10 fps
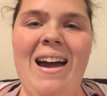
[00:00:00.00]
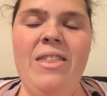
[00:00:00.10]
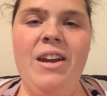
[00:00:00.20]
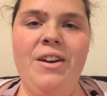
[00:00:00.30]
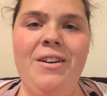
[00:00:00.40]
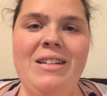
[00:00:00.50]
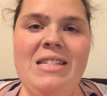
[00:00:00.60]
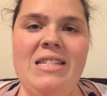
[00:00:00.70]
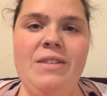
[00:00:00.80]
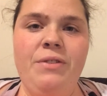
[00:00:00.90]
Hi there,
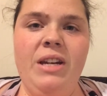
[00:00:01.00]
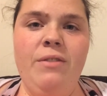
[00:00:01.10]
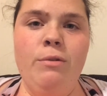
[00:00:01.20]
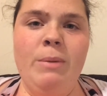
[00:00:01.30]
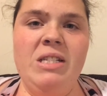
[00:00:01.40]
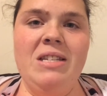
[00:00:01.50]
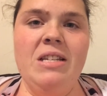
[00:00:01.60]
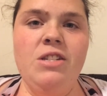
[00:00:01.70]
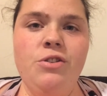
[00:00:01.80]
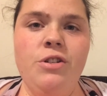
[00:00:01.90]
it's Tiffany from
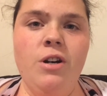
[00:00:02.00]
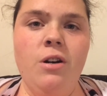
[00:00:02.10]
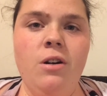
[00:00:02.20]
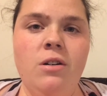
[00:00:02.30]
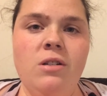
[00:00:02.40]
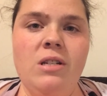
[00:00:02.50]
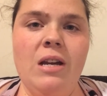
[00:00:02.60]
Uncensored Dolls.